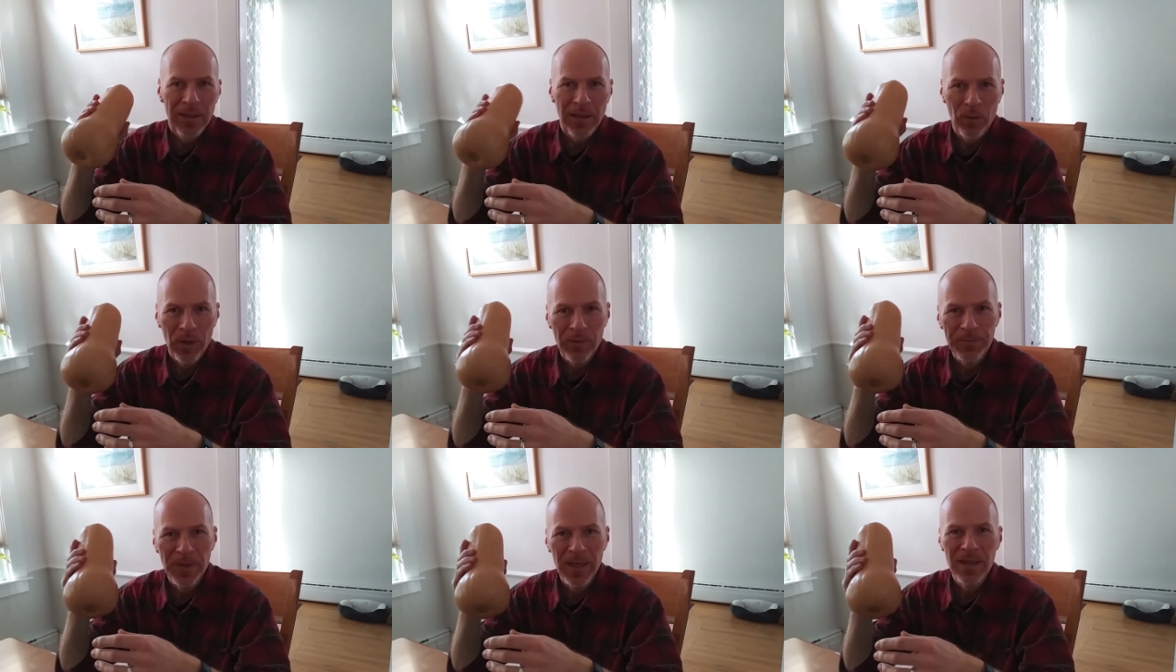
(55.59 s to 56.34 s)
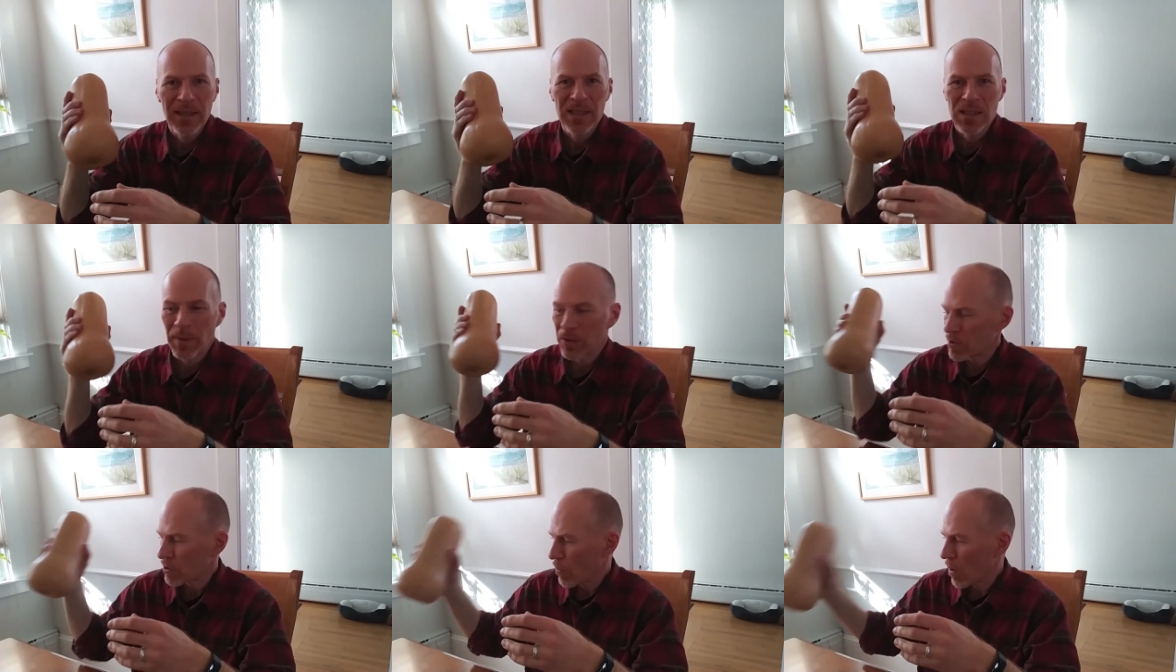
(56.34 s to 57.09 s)
Now, one of the funny things about
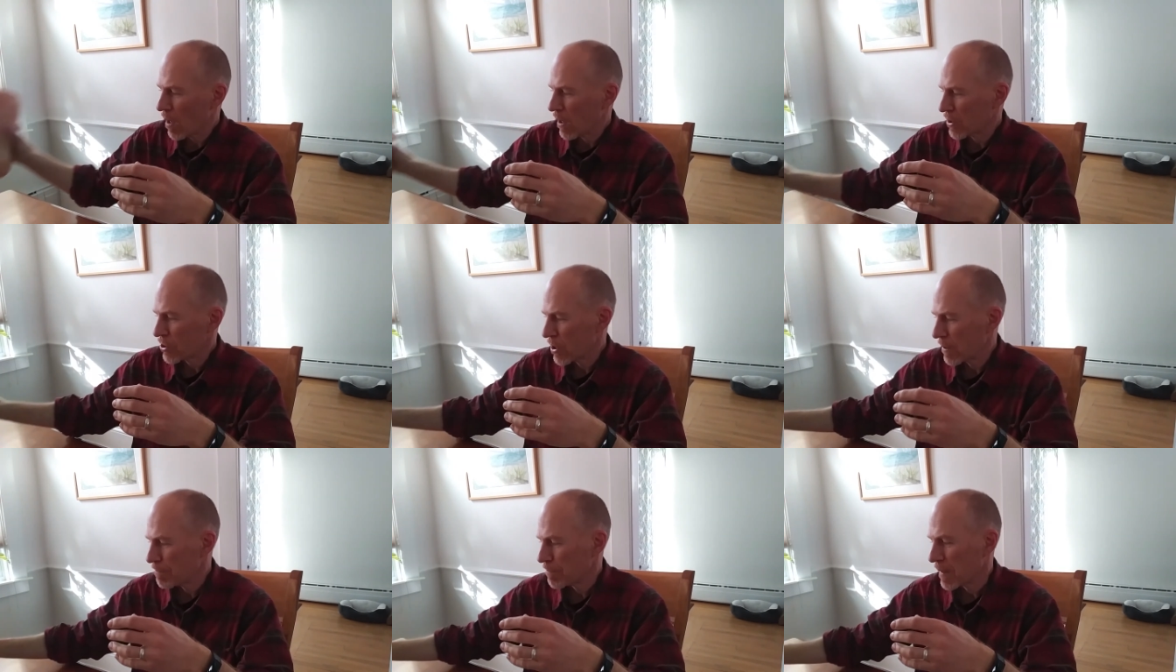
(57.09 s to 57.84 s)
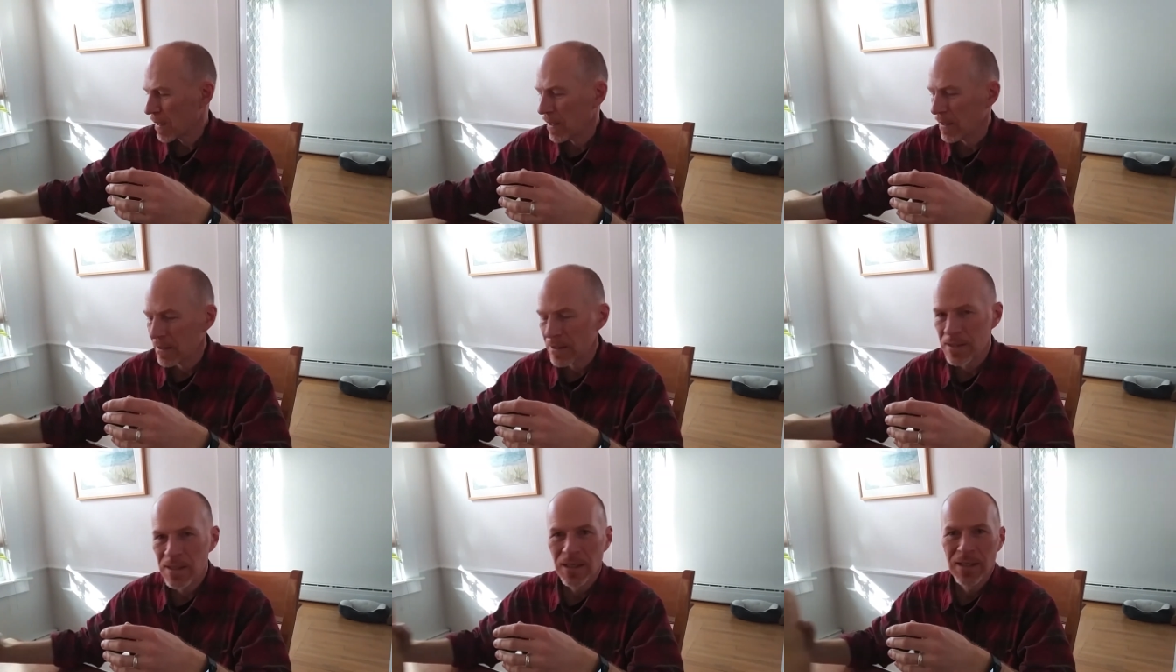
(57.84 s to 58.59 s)
squash
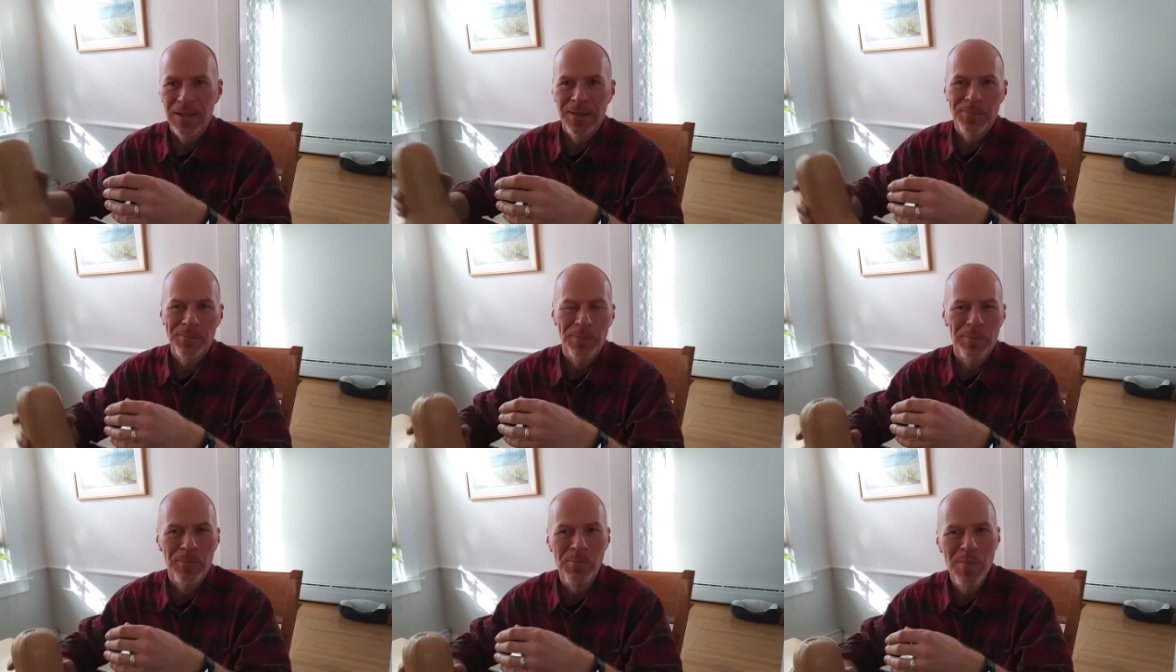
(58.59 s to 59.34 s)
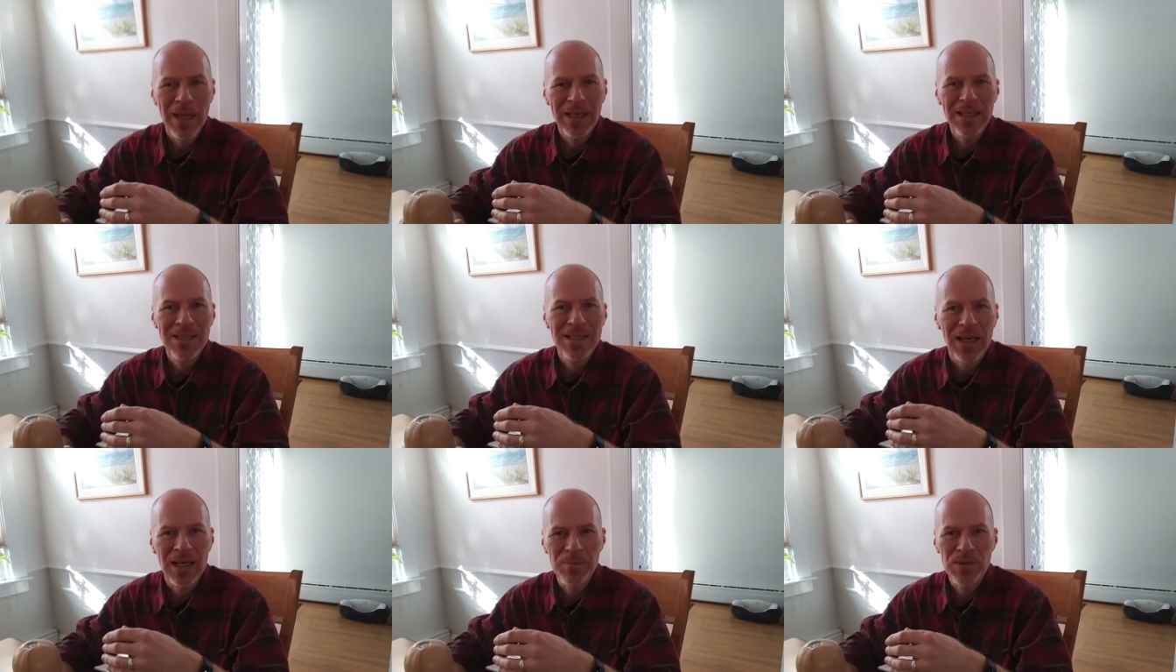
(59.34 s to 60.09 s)
is many
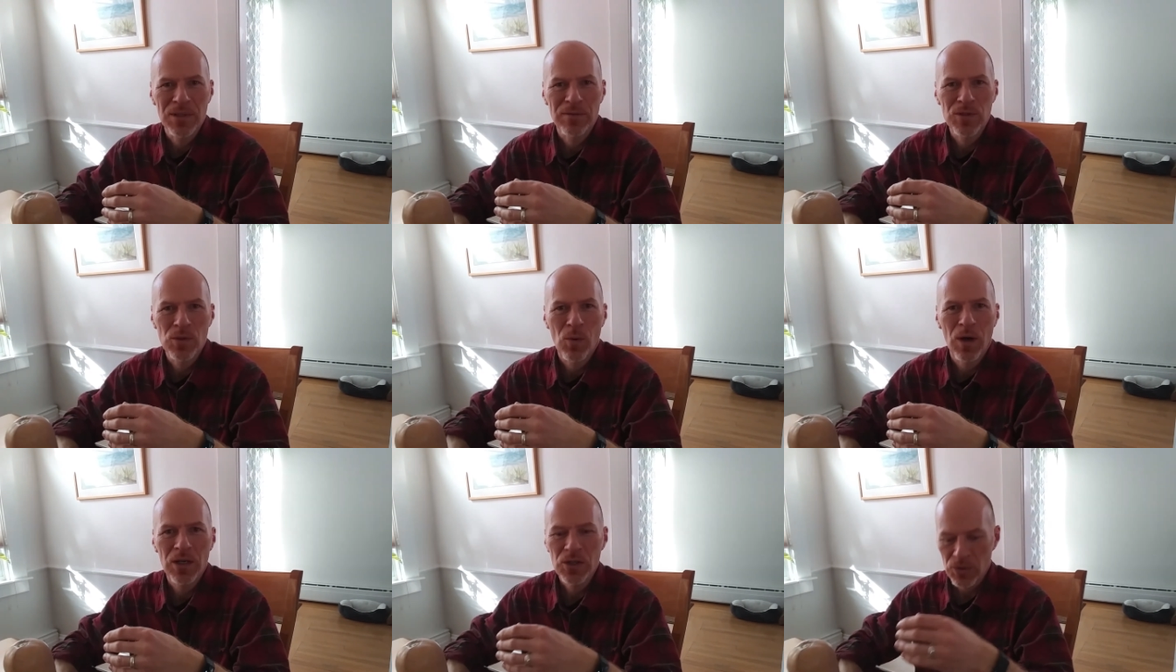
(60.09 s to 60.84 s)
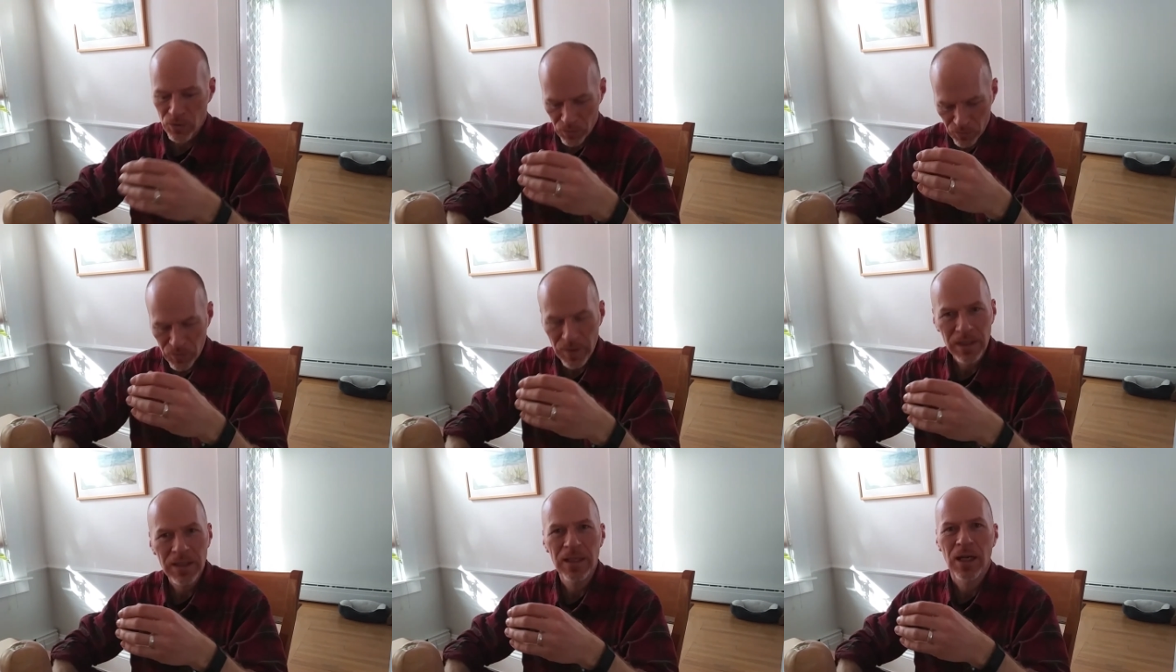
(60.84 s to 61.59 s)
types of squash
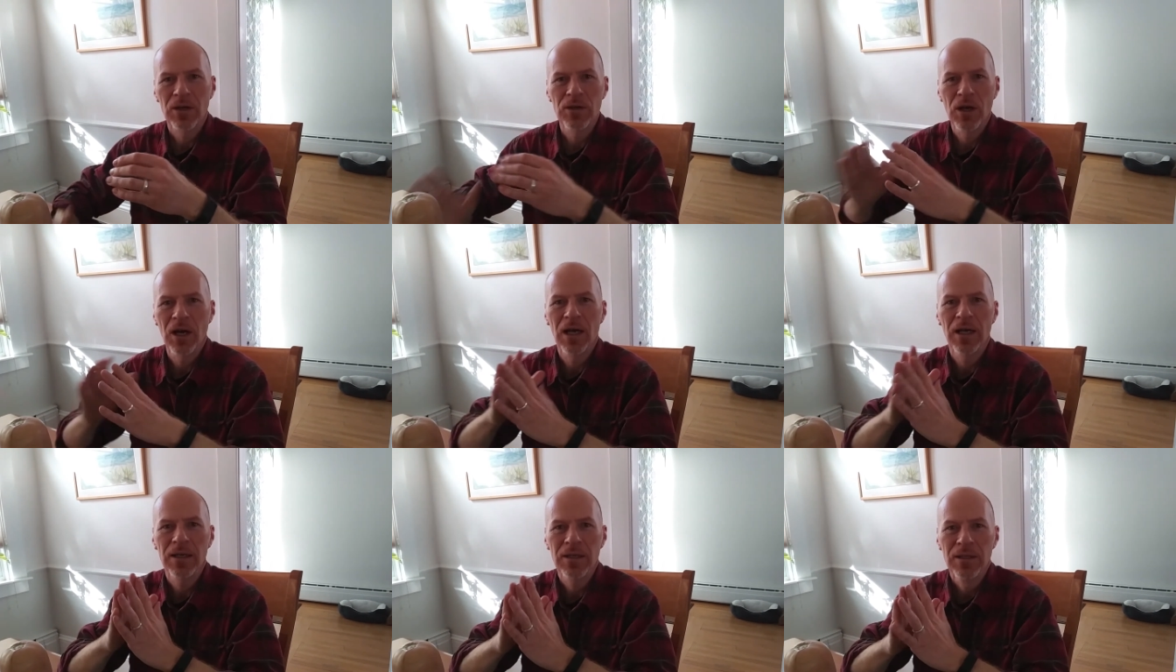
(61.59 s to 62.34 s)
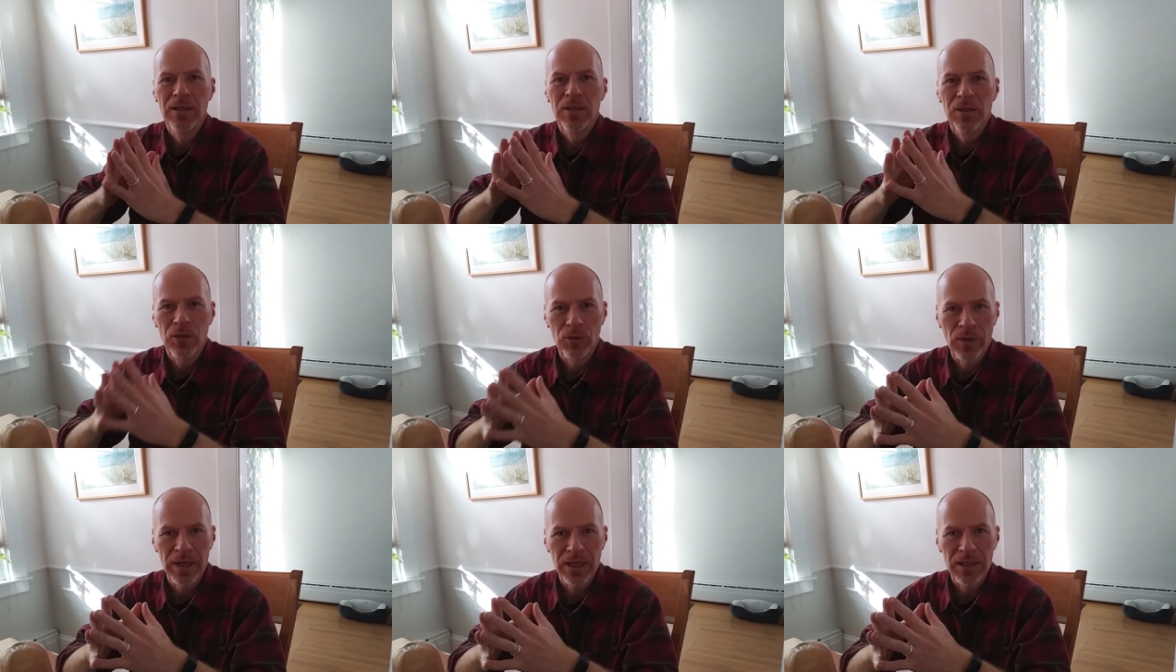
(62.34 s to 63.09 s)
really are not
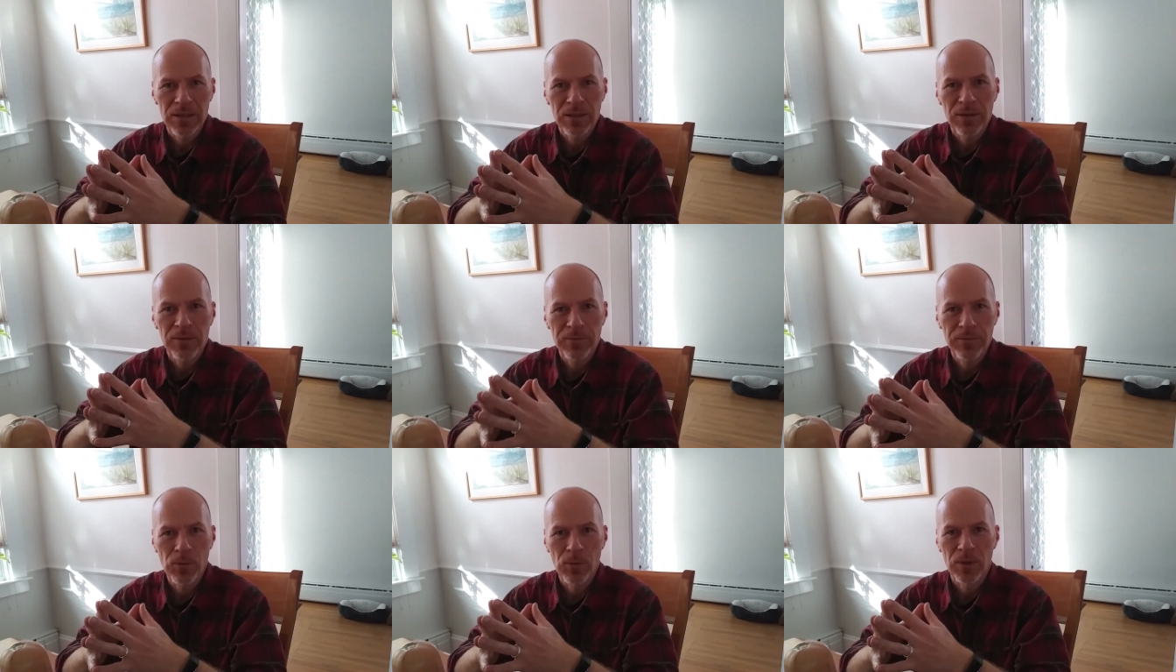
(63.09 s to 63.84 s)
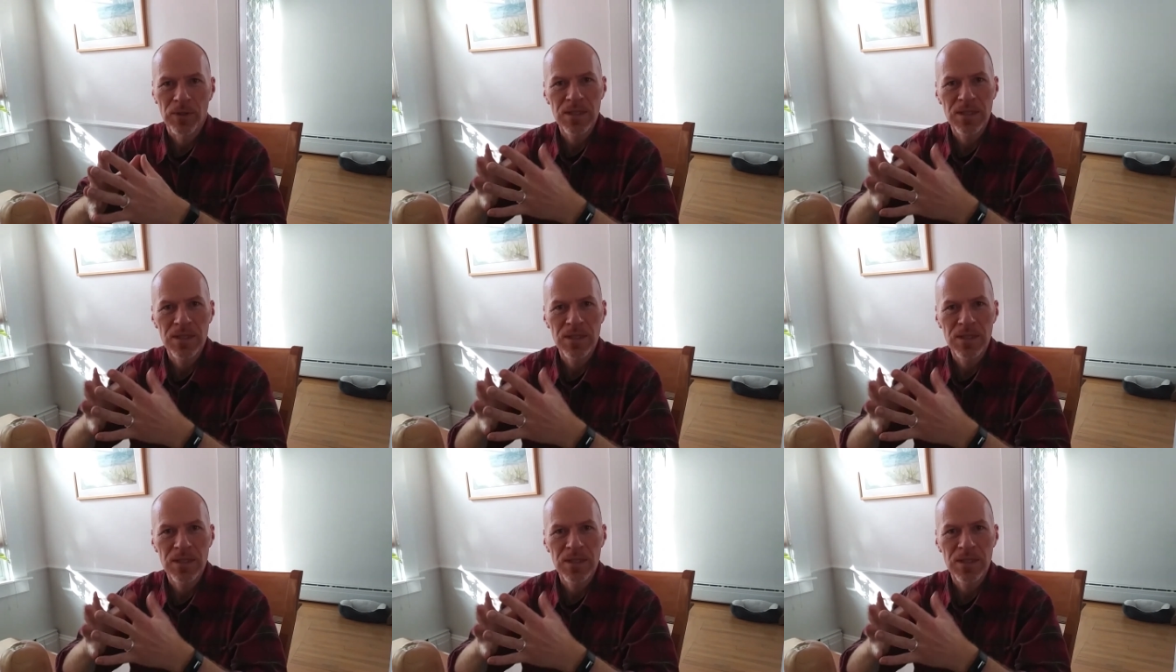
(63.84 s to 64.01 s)
great for